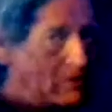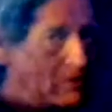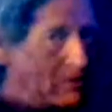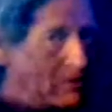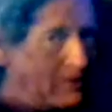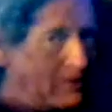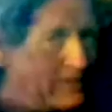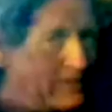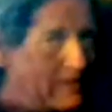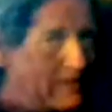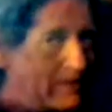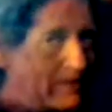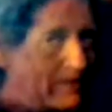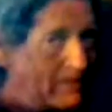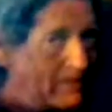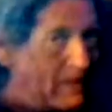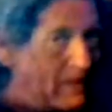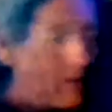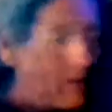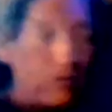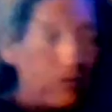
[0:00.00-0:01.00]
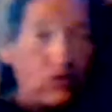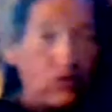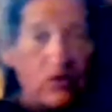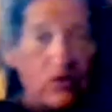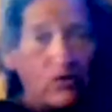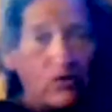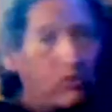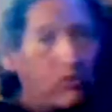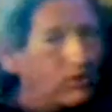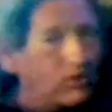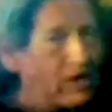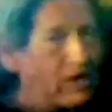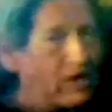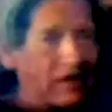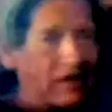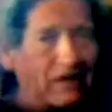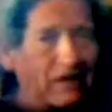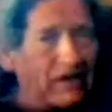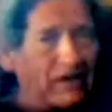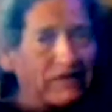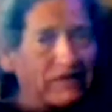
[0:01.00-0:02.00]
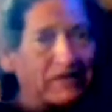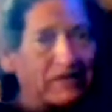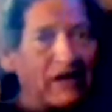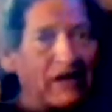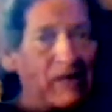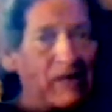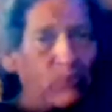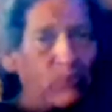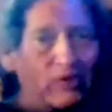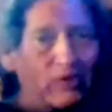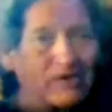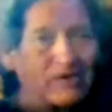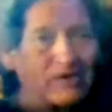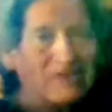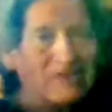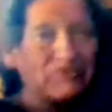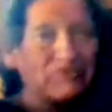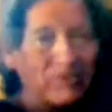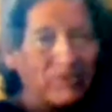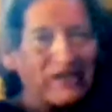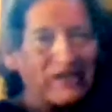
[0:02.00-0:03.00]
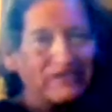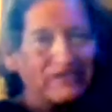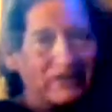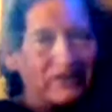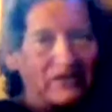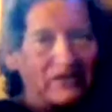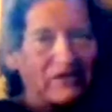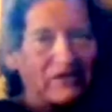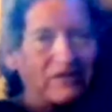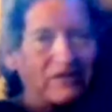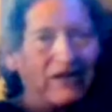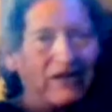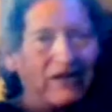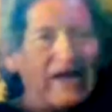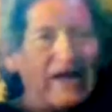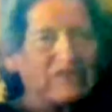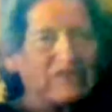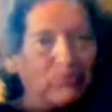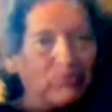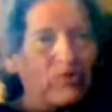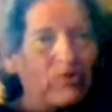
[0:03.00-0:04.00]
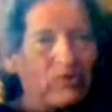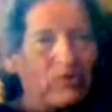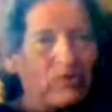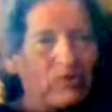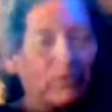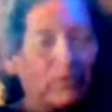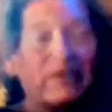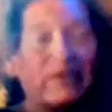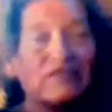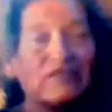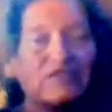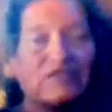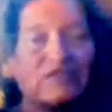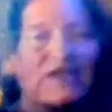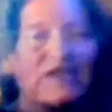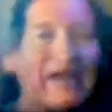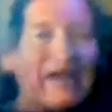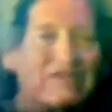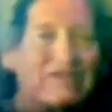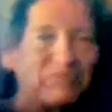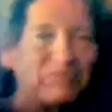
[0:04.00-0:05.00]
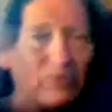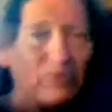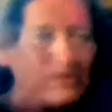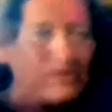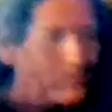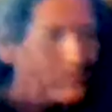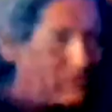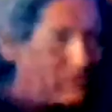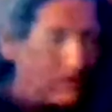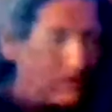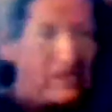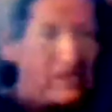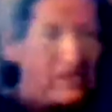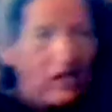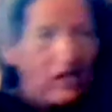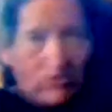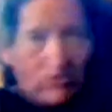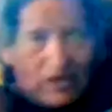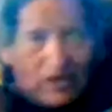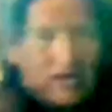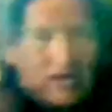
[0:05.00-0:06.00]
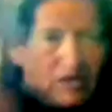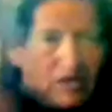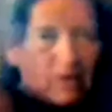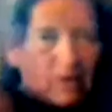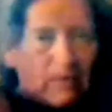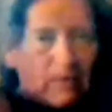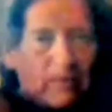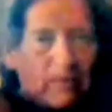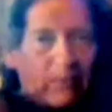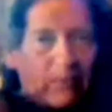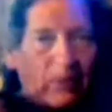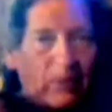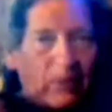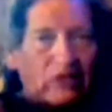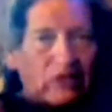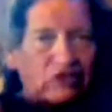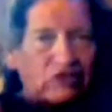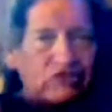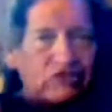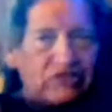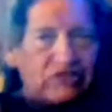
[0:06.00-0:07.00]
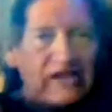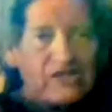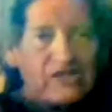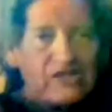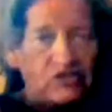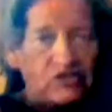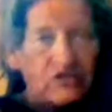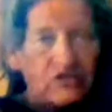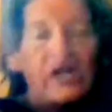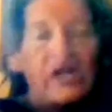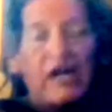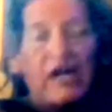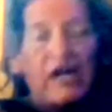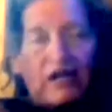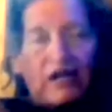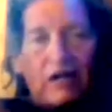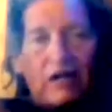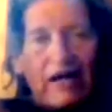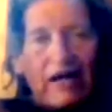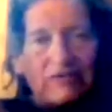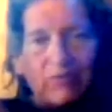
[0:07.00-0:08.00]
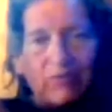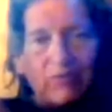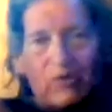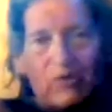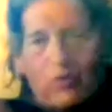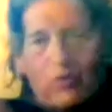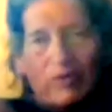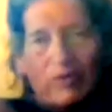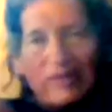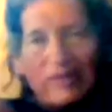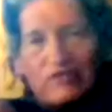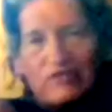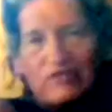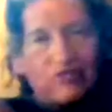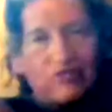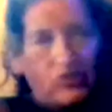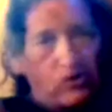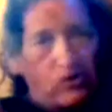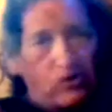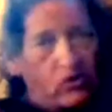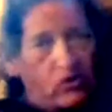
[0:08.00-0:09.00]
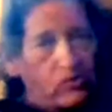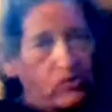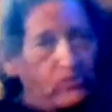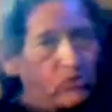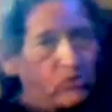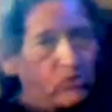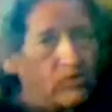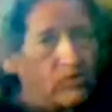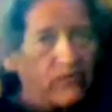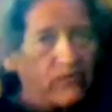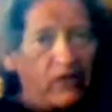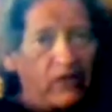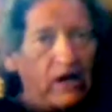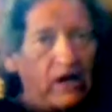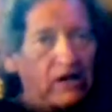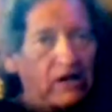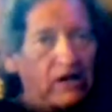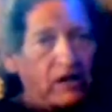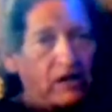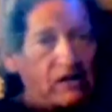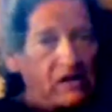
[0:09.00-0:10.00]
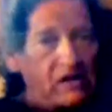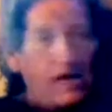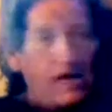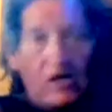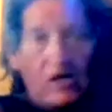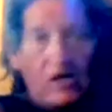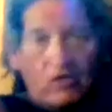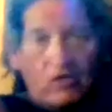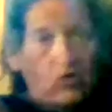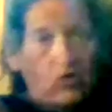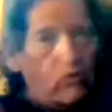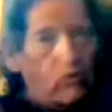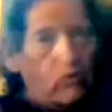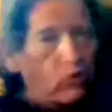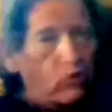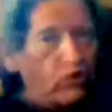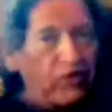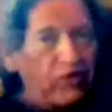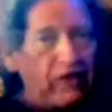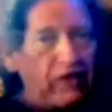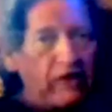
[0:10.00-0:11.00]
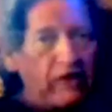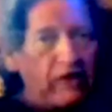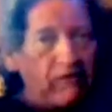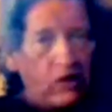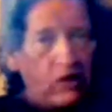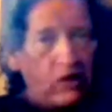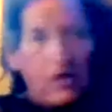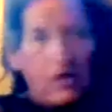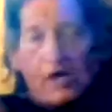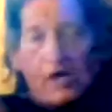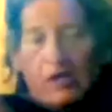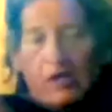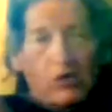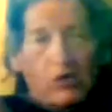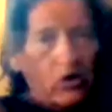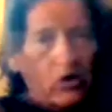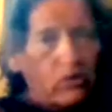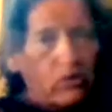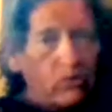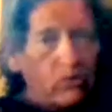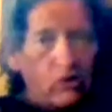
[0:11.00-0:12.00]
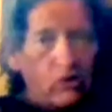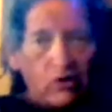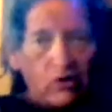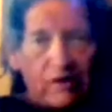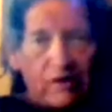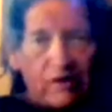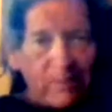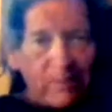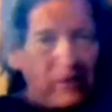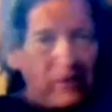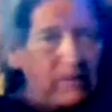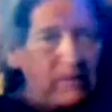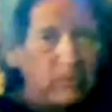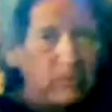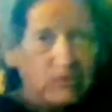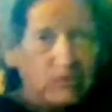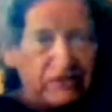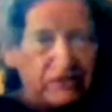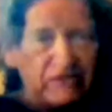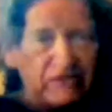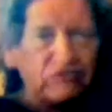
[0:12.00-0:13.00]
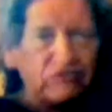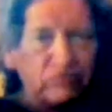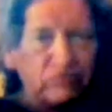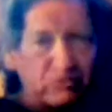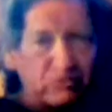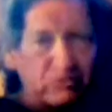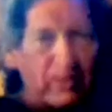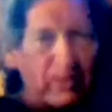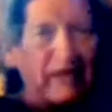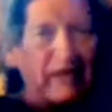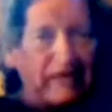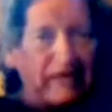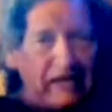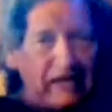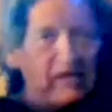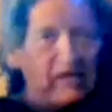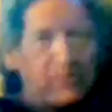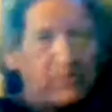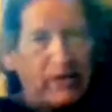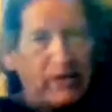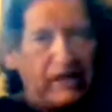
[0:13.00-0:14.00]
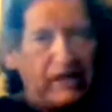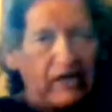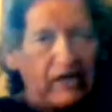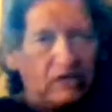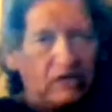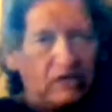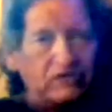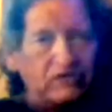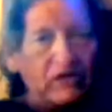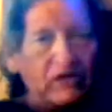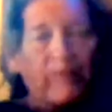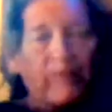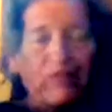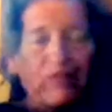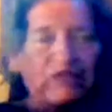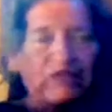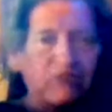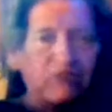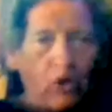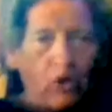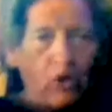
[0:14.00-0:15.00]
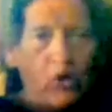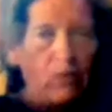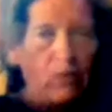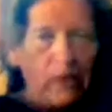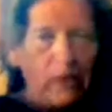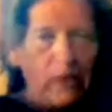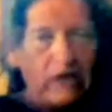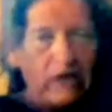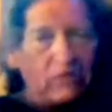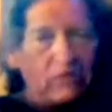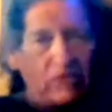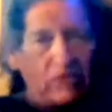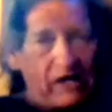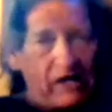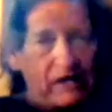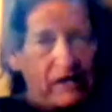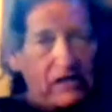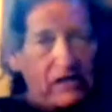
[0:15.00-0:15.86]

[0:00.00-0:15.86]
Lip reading: Okay? But we're not going to get to type 1 unless we get to class point 1, because class point 1, we got to come up a bunch of stages. Class point 1 means no more fighting, no more thieving, no more people disrespecting anybody else. That's the whole bottom line.